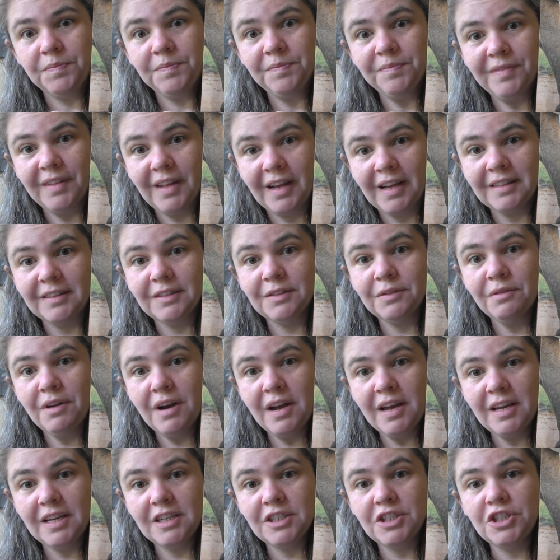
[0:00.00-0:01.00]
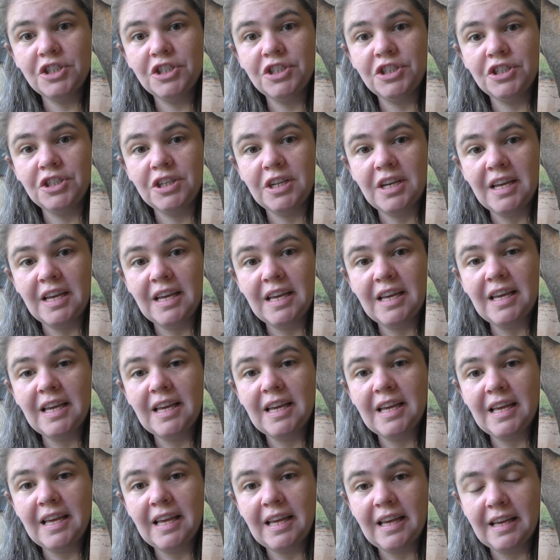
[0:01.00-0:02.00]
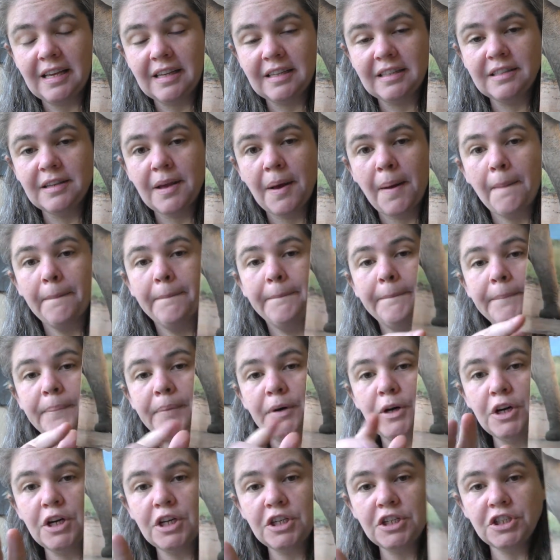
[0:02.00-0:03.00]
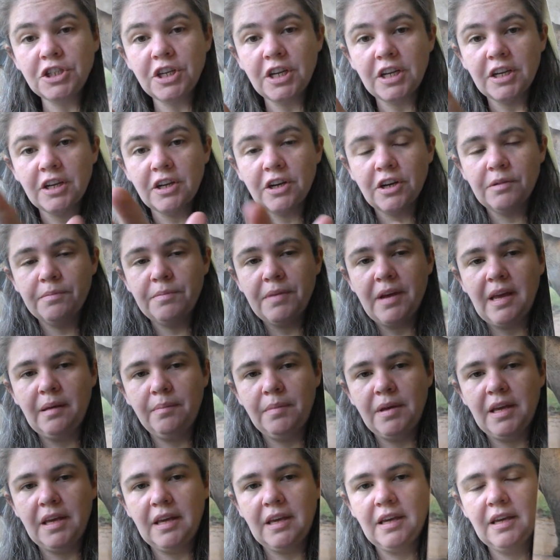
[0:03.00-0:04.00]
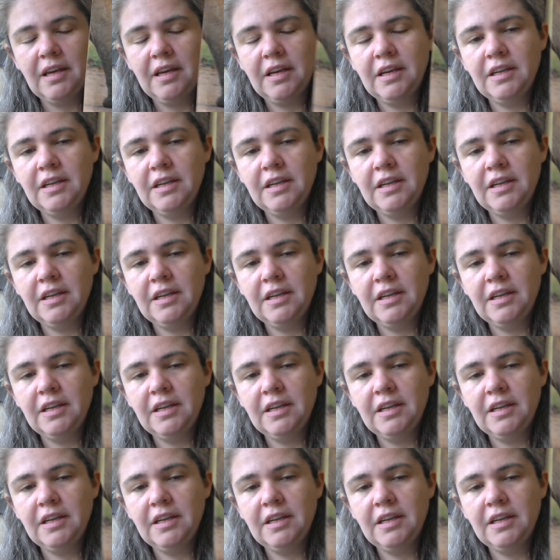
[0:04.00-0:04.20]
That's right. She is pushing her baby.